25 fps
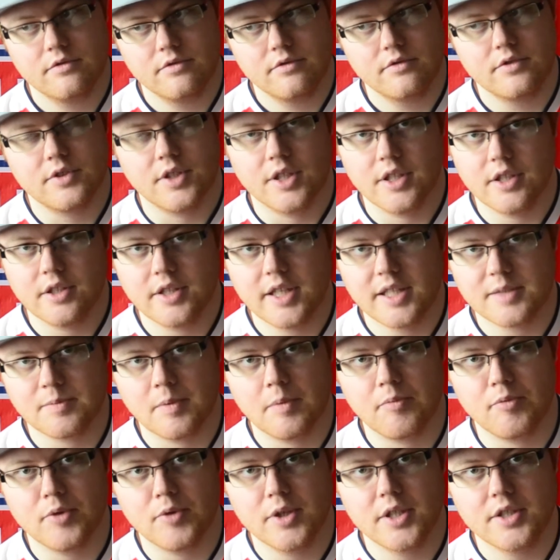So that's my
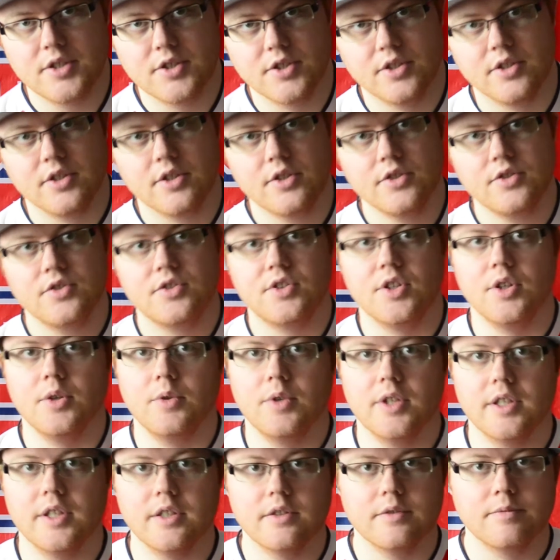prediction,
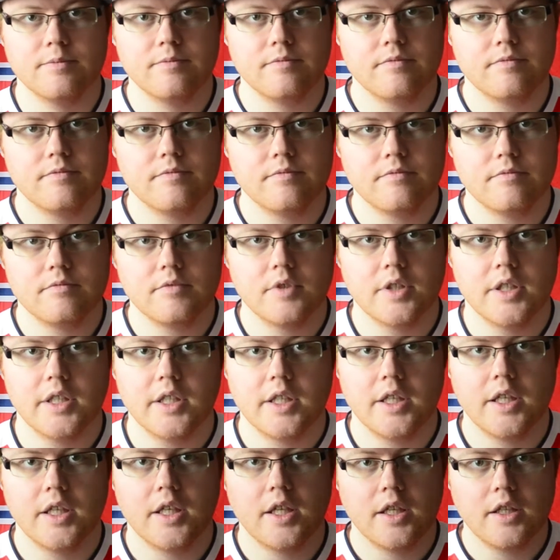2-0.
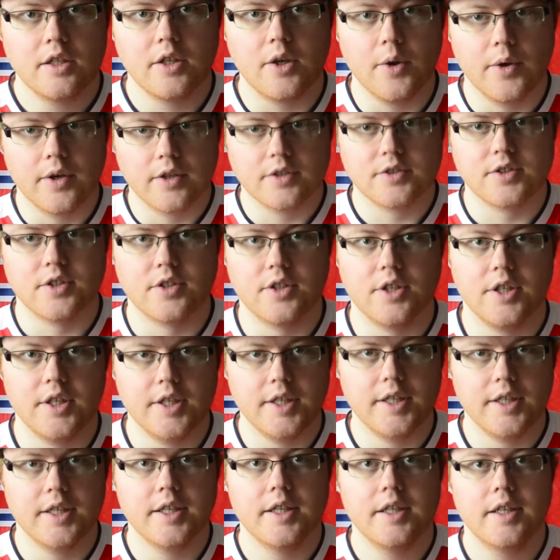Going on to
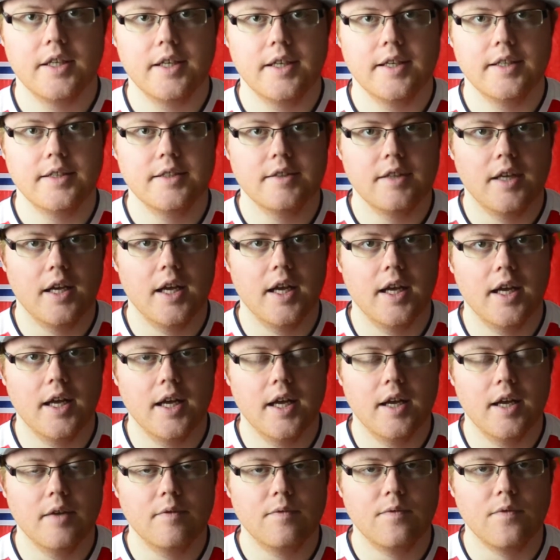the
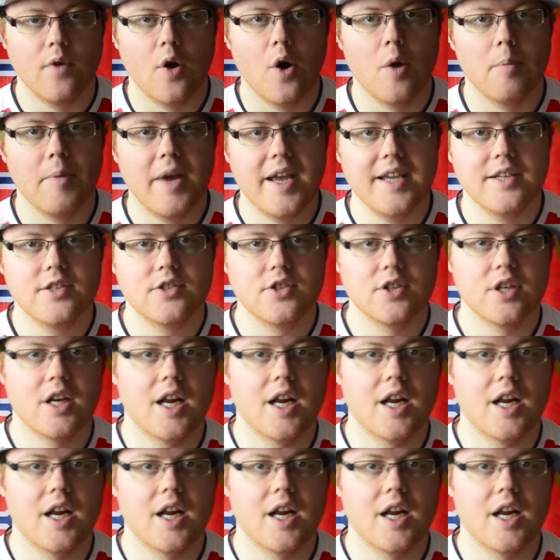formation